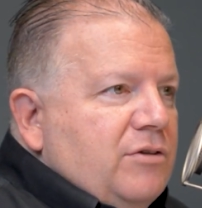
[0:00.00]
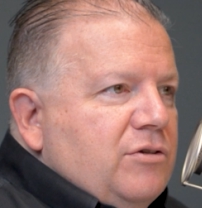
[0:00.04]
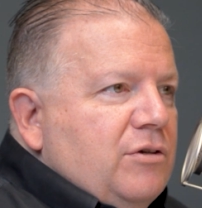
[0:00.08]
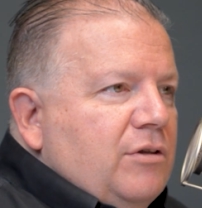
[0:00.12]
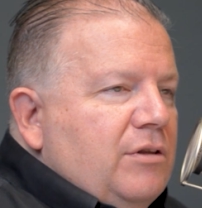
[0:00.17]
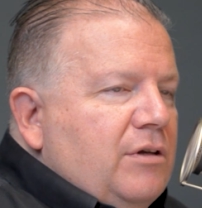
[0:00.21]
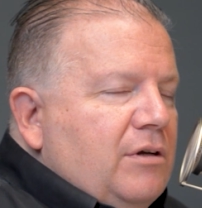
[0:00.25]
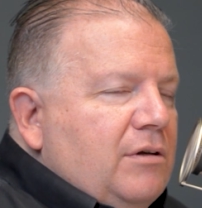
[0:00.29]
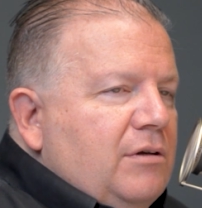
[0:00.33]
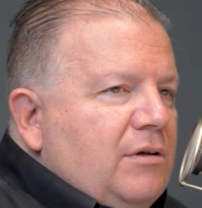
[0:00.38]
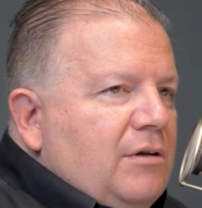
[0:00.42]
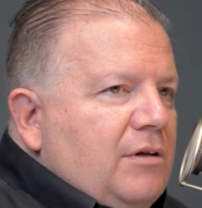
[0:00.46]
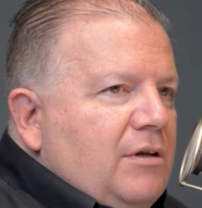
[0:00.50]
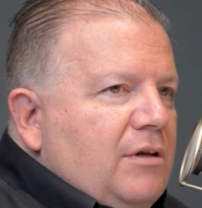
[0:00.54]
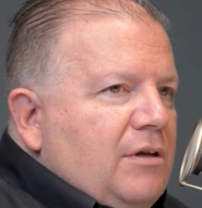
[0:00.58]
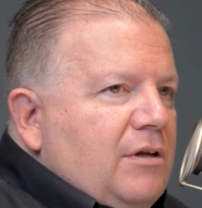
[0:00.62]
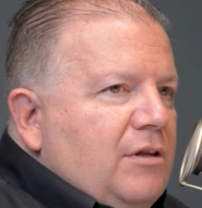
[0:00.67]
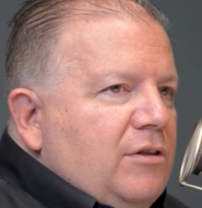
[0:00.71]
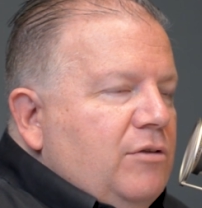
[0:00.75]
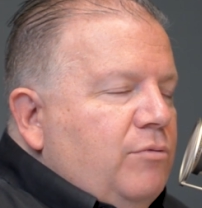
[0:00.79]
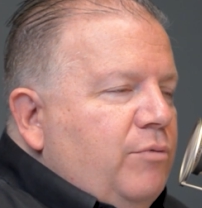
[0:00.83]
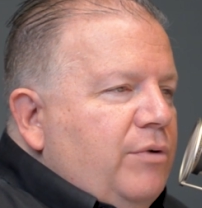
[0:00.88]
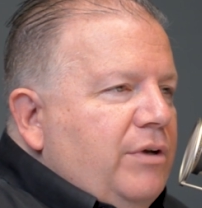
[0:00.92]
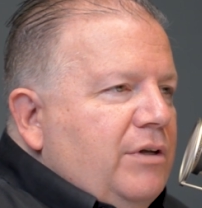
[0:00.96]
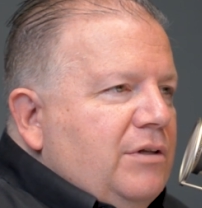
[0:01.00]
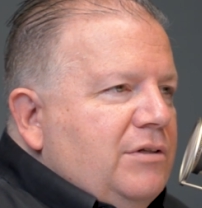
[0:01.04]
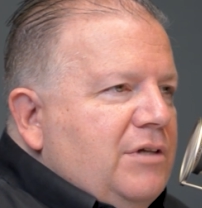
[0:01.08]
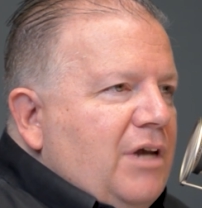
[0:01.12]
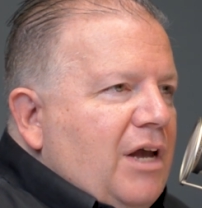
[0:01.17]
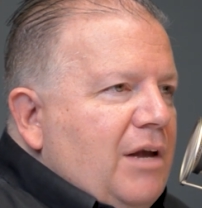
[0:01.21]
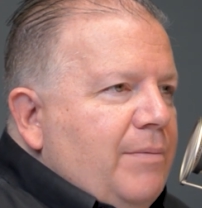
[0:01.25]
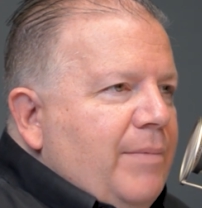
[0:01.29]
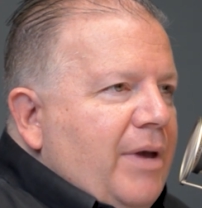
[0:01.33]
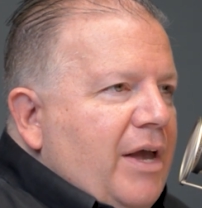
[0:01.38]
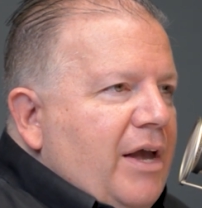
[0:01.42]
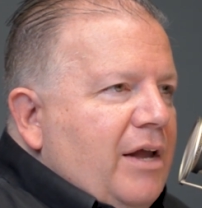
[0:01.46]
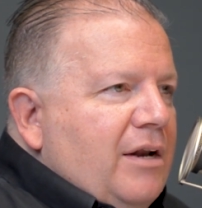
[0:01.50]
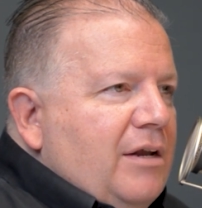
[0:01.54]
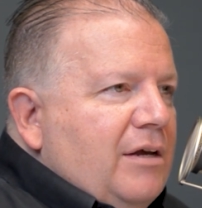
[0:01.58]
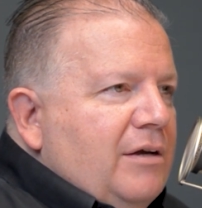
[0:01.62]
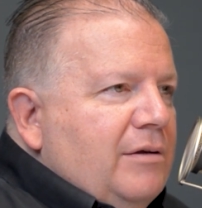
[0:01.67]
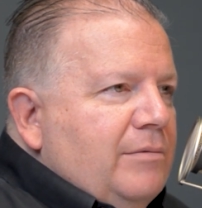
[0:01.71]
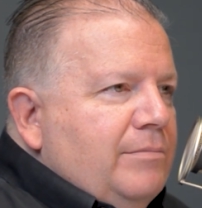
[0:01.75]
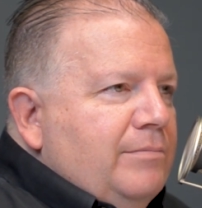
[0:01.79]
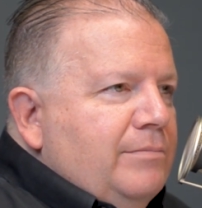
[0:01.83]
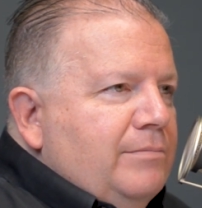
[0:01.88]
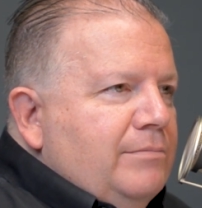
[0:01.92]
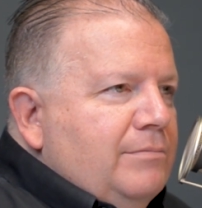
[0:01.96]
So the real time had
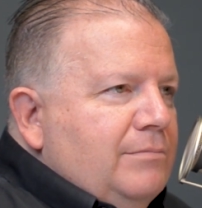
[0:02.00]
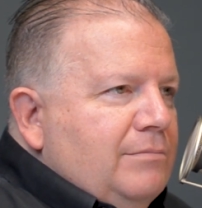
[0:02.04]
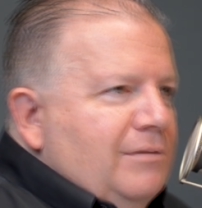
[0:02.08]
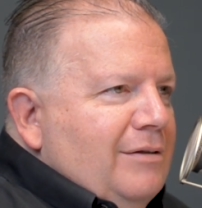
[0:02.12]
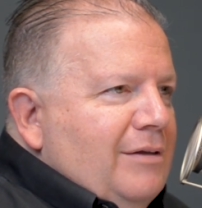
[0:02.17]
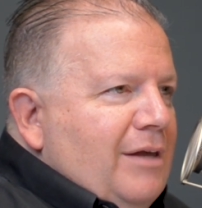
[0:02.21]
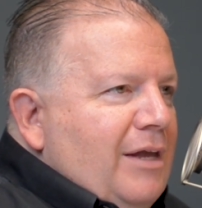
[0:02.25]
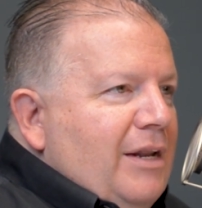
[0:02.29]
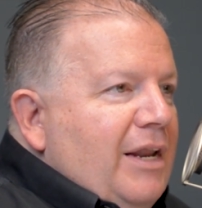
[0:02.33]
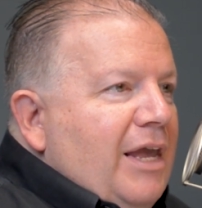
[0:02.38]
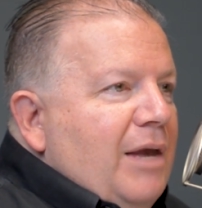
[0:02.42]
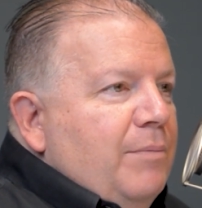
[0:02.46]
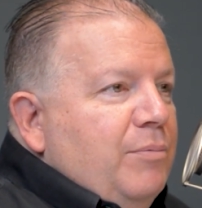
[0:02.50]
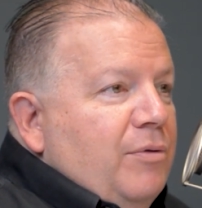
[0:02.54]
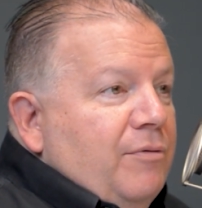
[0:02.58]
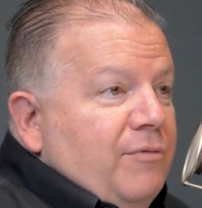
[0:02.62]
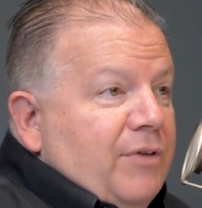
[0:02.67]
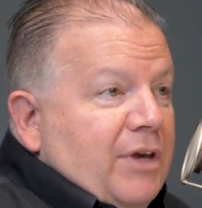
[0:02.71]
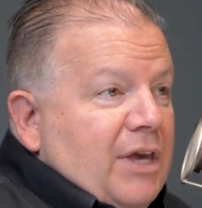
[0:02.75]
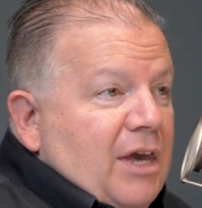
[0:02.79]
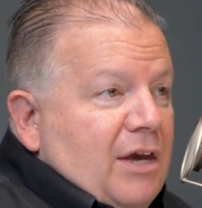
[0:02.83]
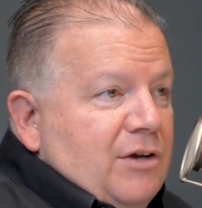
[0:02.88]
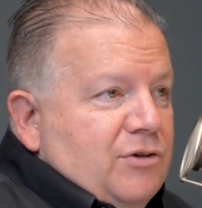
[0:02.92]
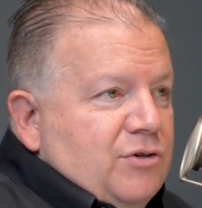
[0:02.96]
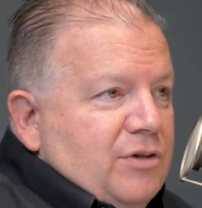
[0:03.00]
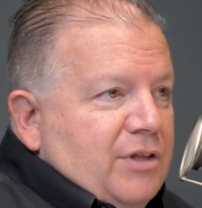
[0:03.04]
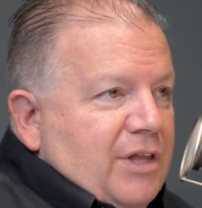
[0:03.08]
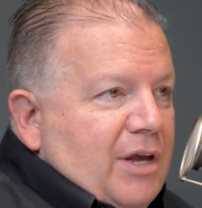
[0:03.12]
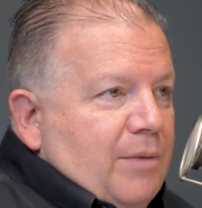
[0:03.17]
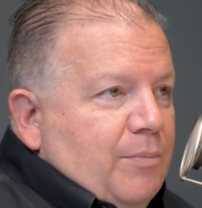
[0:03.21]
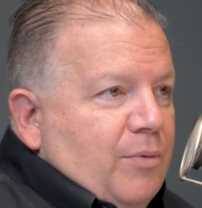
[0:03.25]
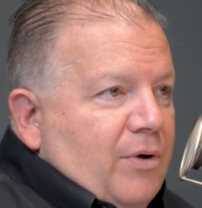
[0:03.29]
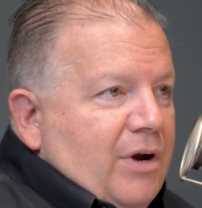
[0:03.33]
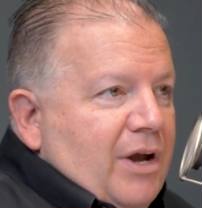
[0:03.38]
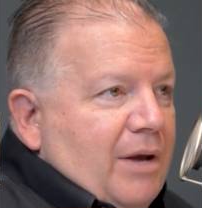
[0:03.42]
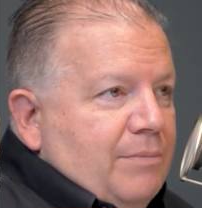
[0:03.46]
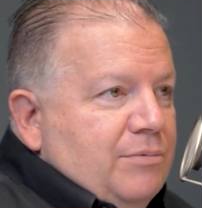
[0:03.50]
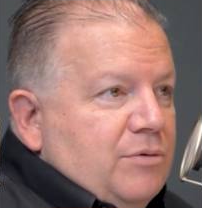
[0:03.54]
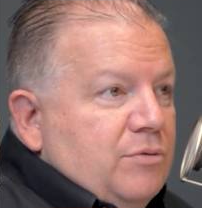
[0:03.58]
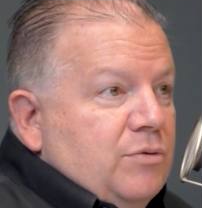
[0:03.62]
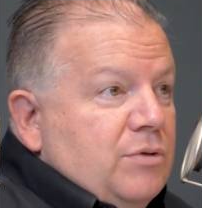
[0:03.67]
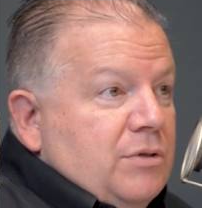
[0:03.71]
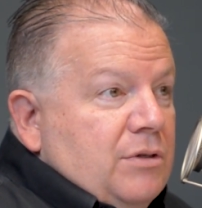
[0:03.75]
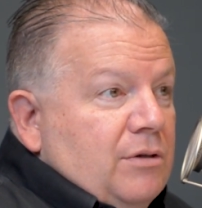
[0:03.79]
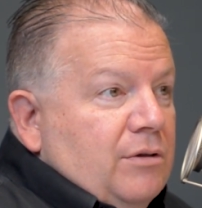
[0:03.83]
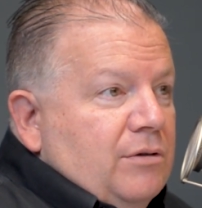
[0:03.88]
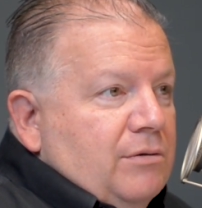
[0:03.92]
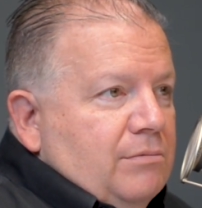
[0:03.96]
an amplification of that, perhaps. It was
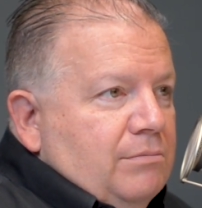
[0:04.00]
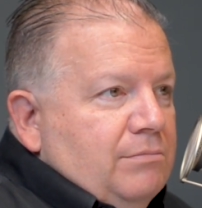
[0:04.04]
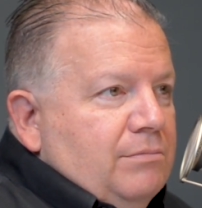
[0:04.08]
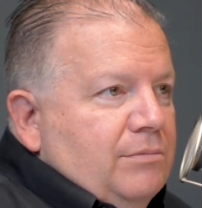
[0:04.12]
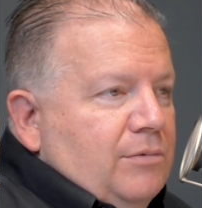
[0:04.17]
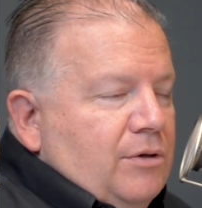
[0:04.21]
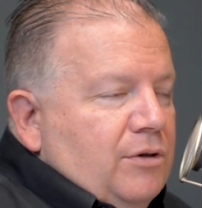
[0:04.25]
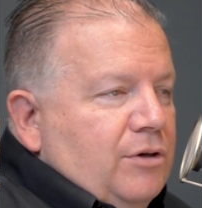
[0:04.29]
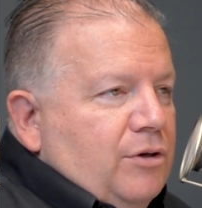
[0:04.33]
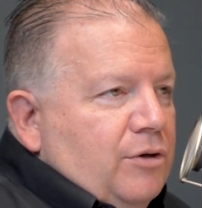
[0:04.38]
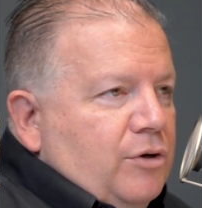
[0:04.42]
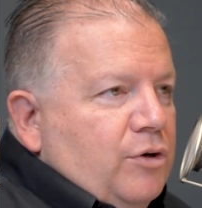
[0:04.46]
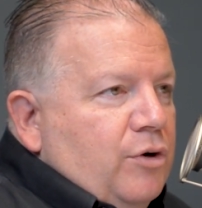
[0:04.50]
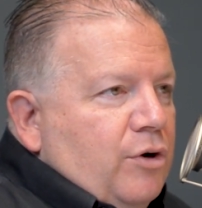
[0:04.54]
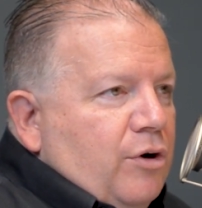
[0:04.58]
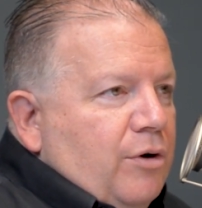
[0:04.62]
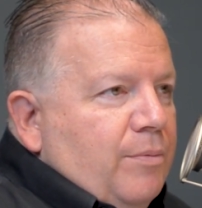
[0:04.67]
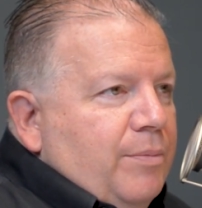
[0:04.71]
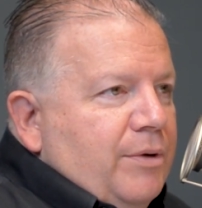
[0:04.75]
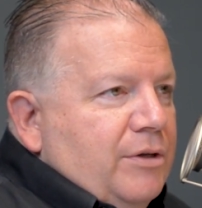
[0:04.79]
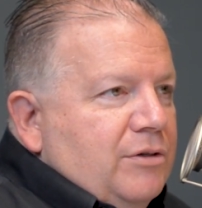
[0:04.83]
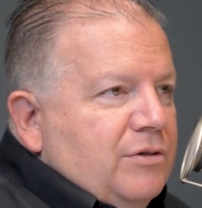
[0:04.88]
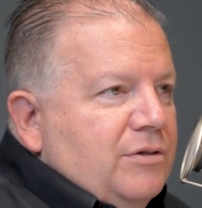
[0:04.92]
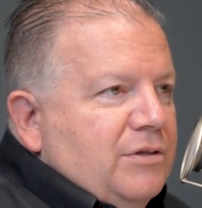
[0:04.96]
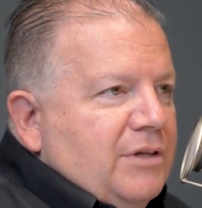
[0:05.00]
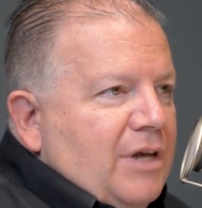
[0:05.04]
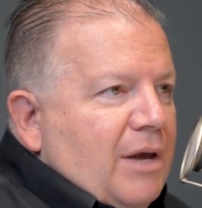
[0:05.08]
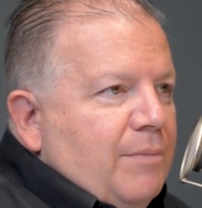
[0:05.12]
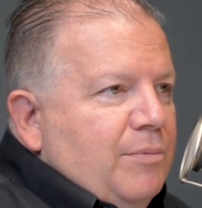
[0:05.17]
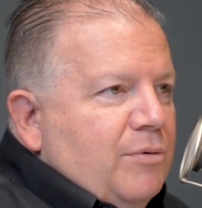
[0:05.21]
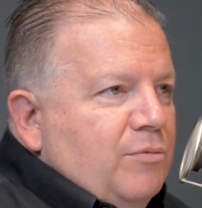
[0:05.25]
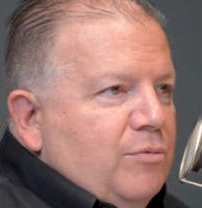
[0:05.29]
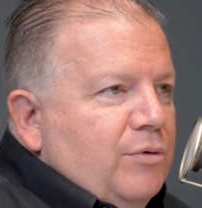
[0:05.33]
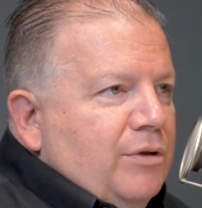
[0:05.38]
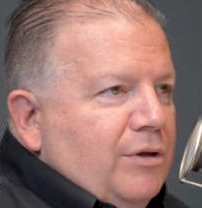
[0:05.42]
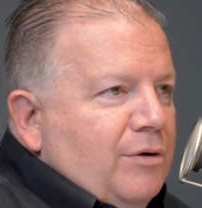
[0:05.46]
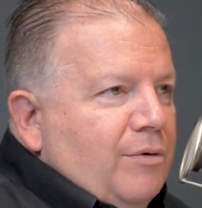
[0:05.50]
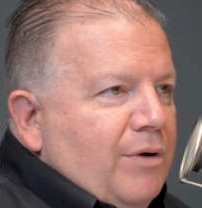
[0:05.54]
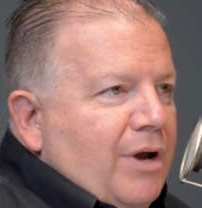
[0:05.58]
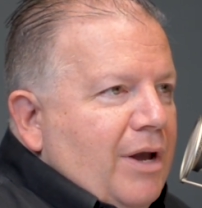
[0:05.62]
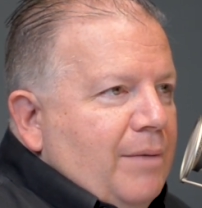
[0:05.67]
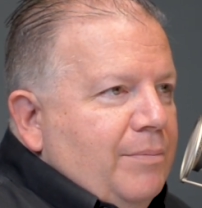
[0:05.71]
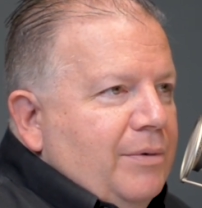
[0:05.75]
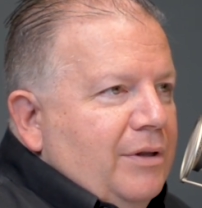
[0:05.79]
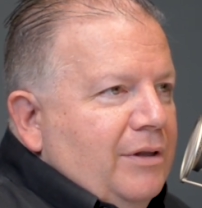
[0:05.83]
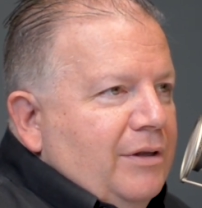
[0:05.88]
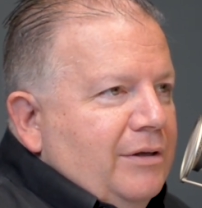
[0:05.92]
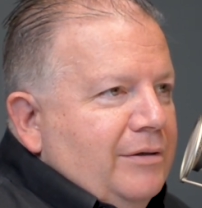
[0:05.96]
still going to occur, but just happened really
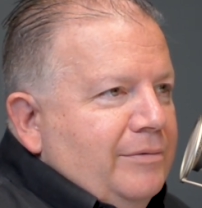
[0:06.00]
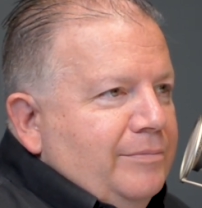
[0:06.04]
rapidly.